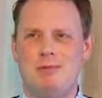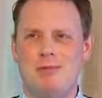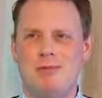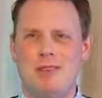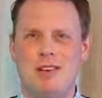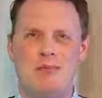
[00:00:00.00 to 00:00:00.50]

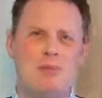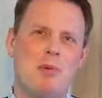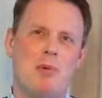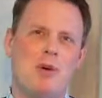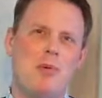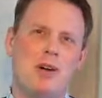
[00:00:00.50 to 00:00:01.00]
we didn't remember
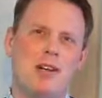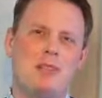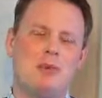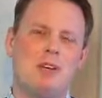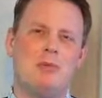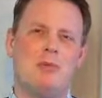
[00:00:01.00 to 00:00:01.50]
what it was, and
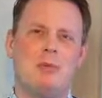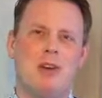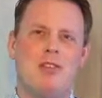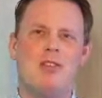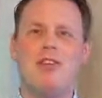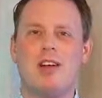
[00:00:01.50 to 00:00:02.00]
we couldn't be
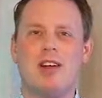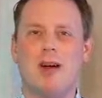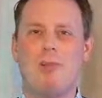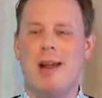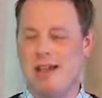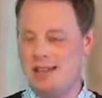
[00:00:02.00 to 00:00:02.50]
bothered to look it up.
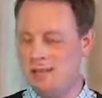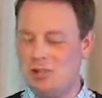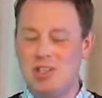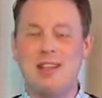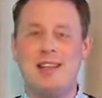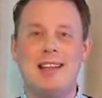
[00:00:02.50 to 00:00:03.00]
And I had some
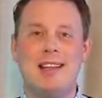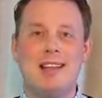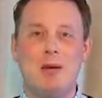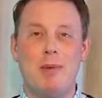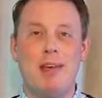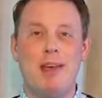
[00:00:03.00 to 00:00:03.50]
gin that had
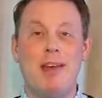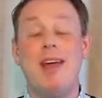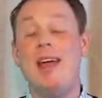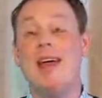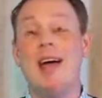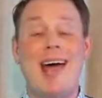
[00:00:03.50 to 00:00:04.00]
come in,
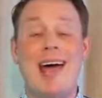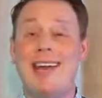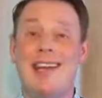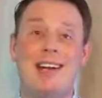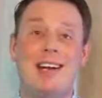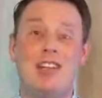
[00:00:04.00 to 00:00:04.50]
and I hadn't
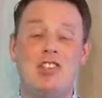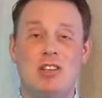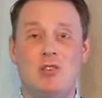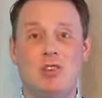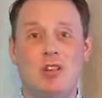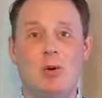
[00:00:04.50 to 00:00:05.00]
had any gin
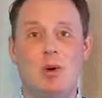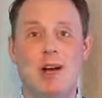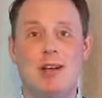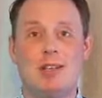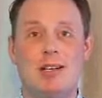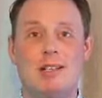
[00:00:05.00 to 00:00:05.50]
for a little while,
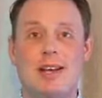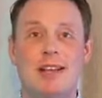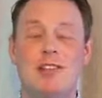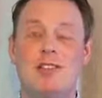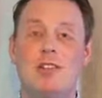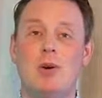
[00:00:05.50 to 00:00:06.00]
so I decided
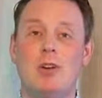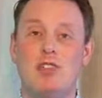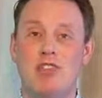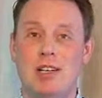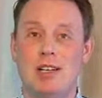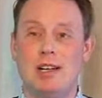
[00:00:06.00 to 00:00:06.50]
to do a
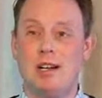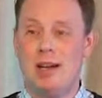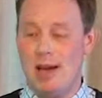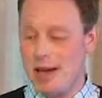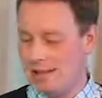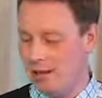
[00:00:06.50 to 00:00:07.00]
gin
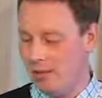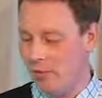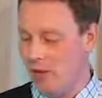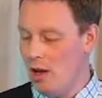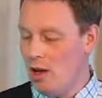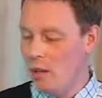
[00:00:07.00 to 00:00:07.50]
cocktail.
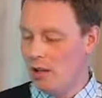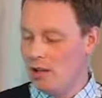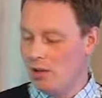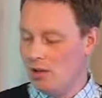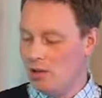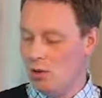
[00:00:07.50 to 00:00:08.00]
We also
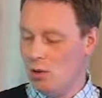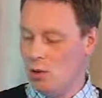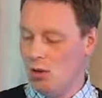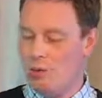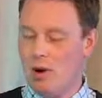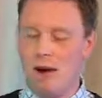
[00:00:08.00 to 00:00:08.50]
got this cool
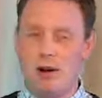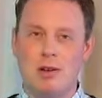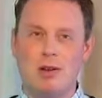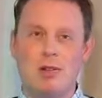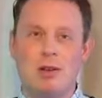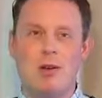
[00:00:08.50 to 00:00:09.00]
Amaro,
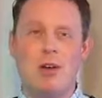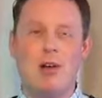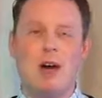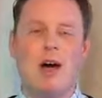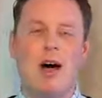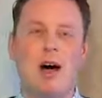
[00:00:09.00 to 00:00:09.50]
so
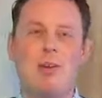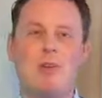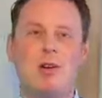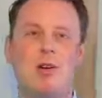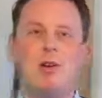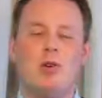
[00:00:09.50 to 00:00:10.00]

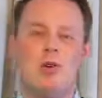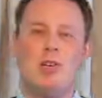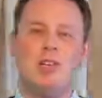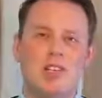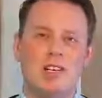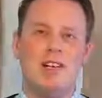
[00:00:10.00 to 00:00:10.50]
bitter liqueur and
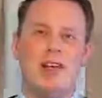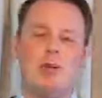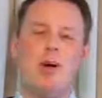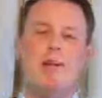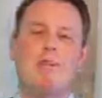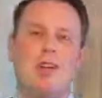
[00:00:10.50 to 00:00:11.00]
gin, that
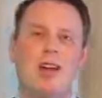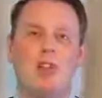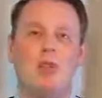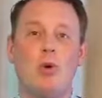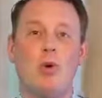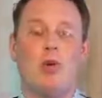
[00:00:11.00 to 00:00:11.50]
went down the
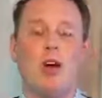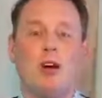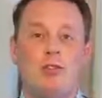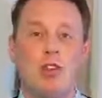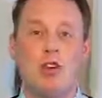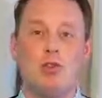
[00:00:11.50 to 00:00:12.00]
road of
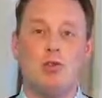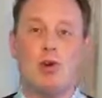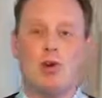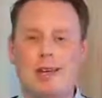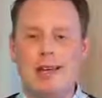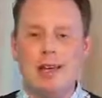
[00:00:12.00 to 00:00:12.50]
the
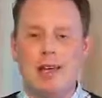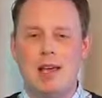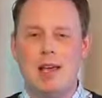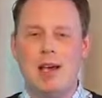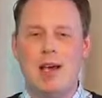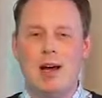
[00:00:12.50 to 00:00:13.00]
Negroni.
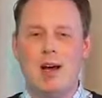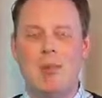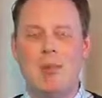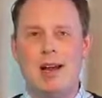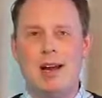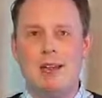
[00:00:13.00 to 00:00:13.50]
Now, I'm
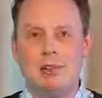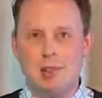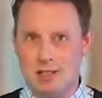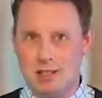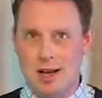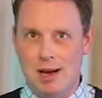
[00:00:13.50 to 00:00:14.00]
glad I looked
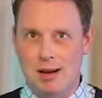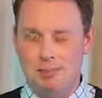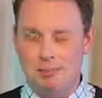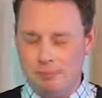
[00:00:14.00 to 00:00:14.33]
this up.